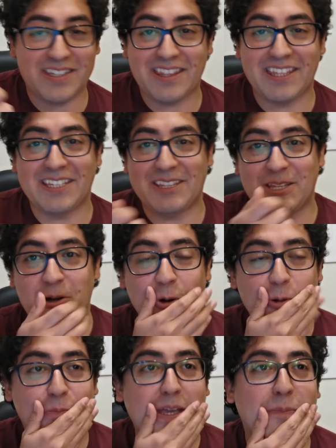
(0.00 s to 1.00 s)
the, the, the
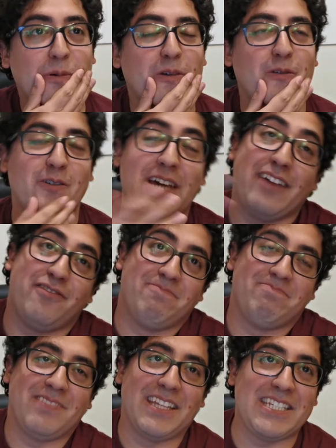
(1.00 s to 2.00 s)
whole paper if you have
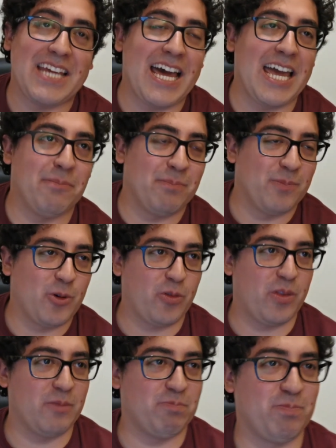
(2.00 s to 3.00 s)
the time
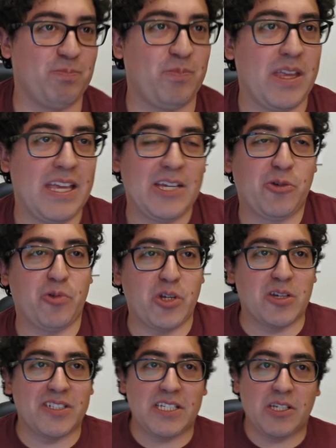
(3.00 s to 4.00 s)
or the
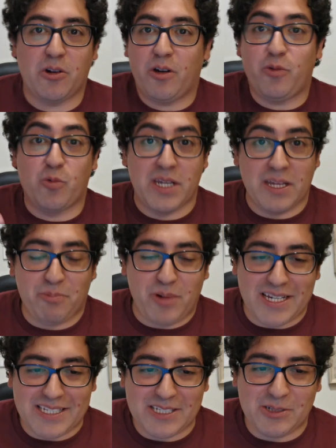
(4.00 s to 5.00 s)
curiosity or if you want to
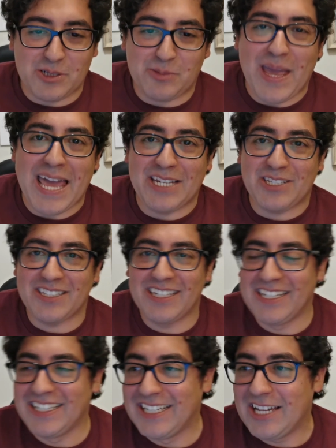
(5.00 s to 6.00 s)
practice your Spanish
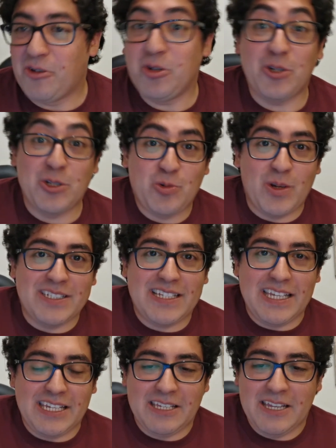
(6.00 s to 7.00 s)
or you can
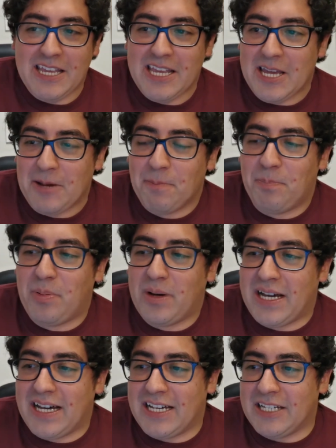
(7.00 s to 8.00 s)
translate it.
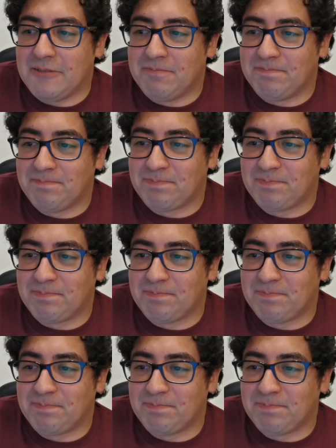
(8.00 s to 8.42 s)
But